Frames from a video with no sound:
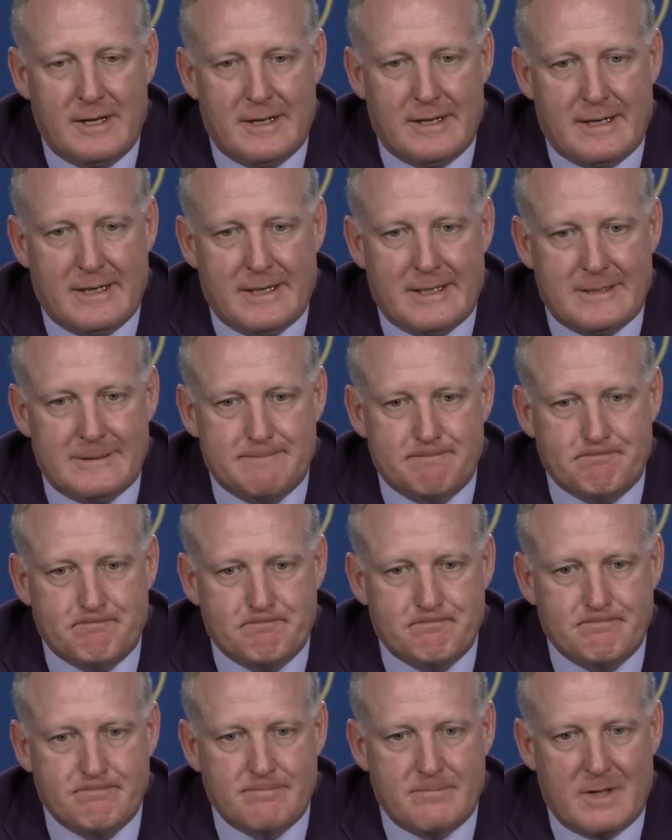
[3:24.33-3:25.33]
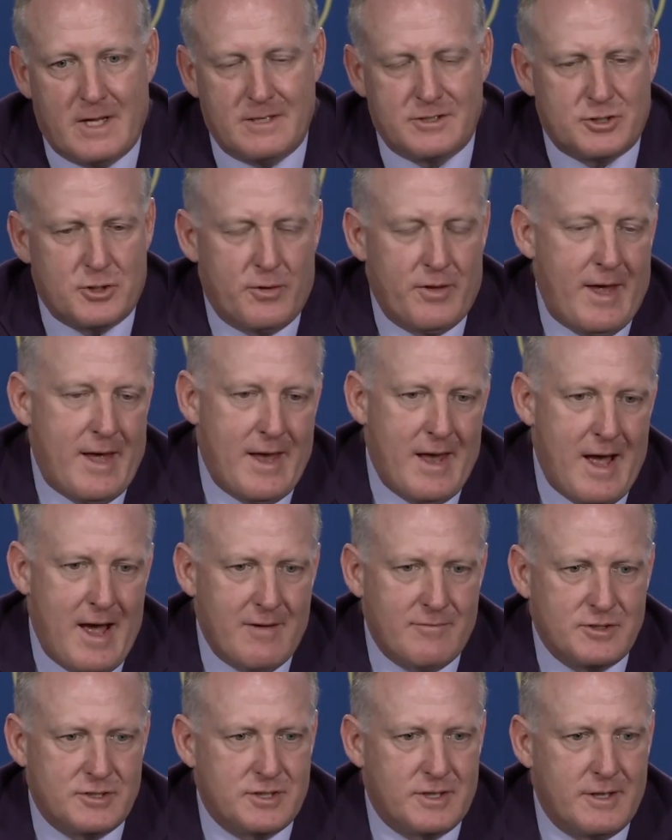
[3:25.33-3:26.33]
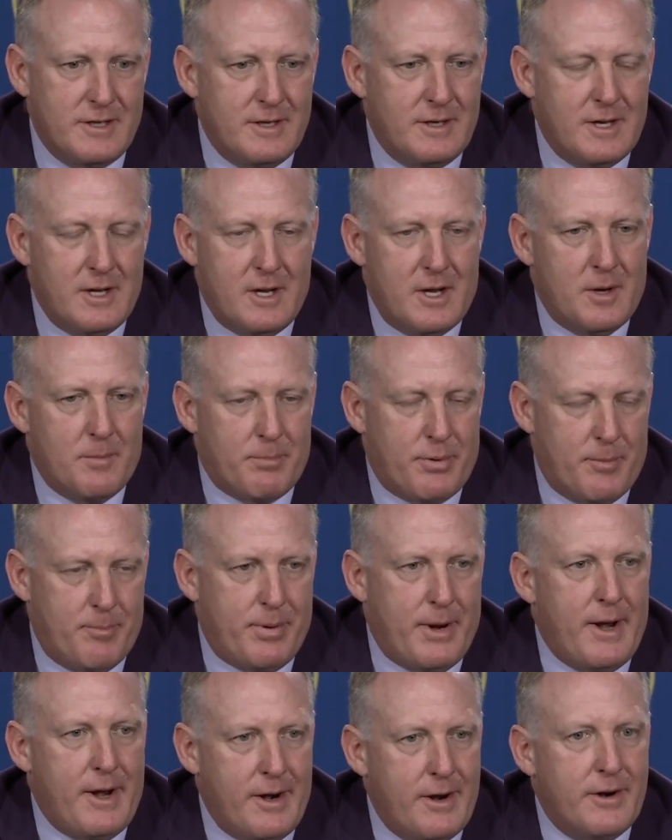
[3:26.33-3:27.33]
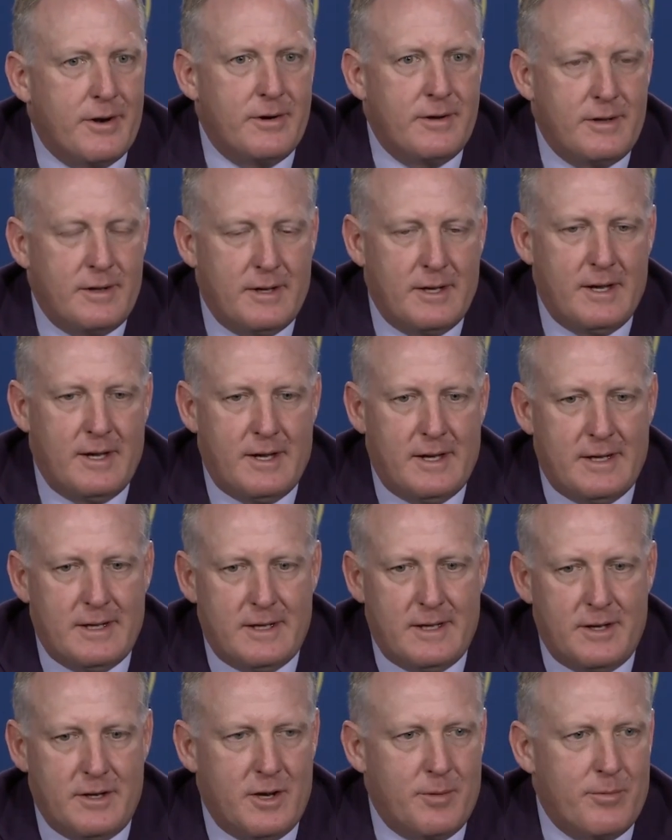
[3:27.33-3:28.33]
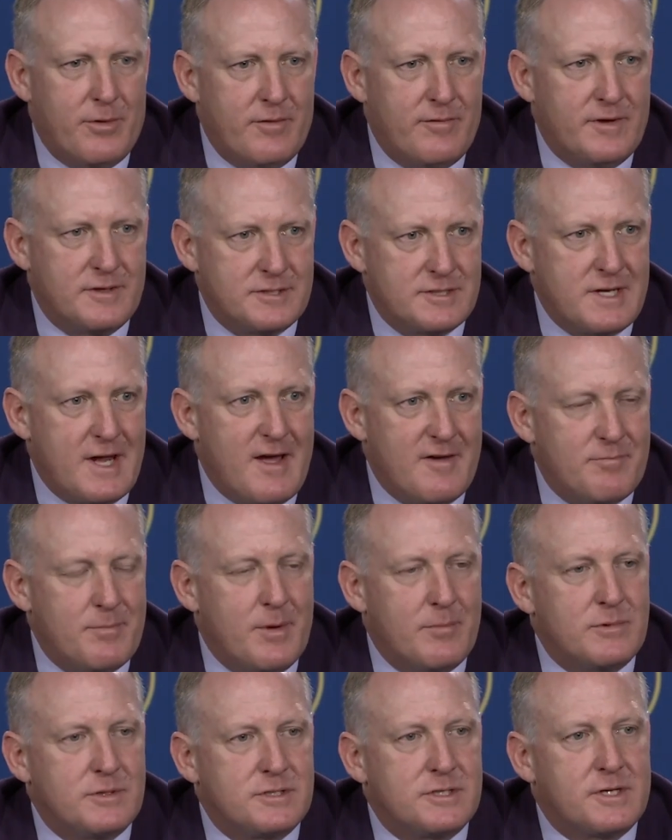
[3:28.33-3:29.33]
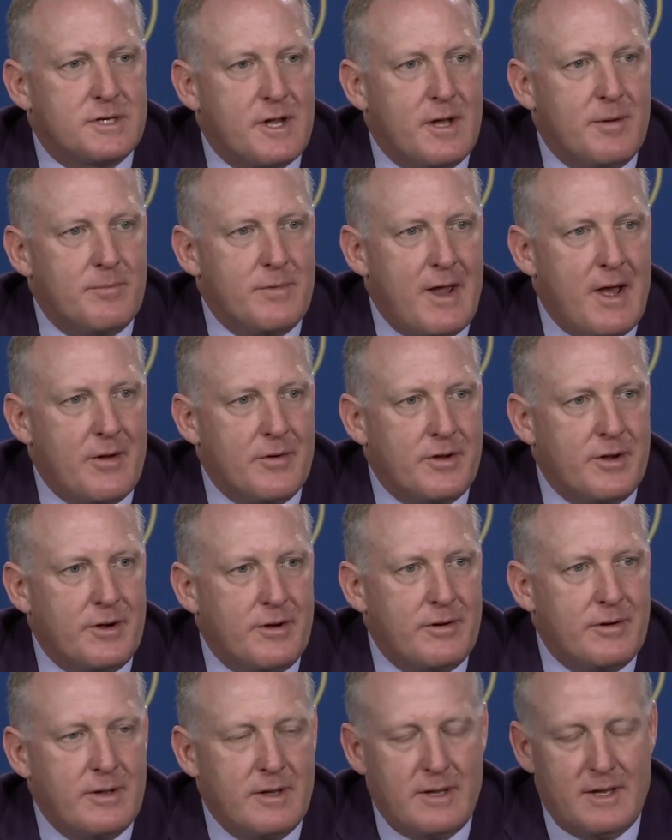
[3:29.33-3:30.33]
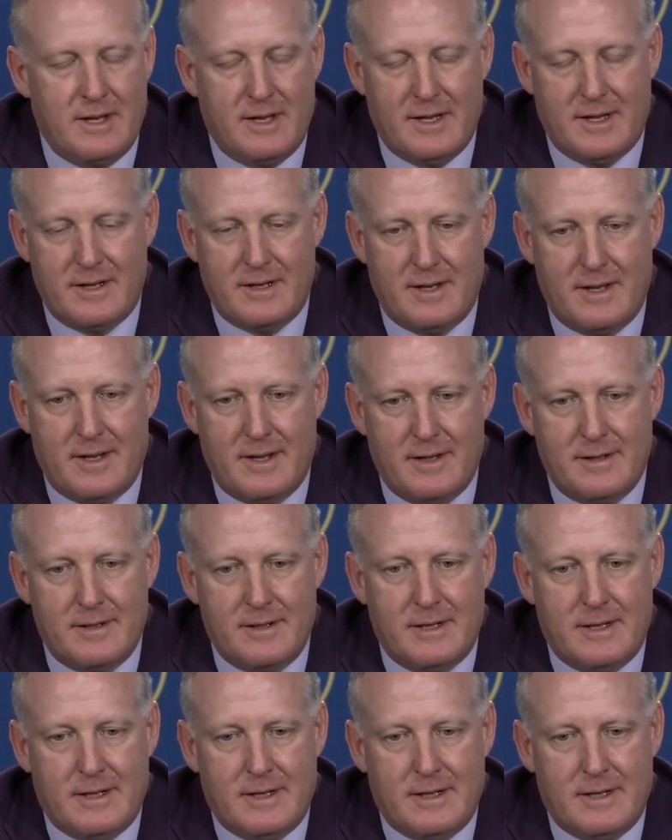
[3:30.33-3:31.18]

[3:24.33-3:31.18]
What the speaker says: And so that obviously prepared a number of us staff members to come down here and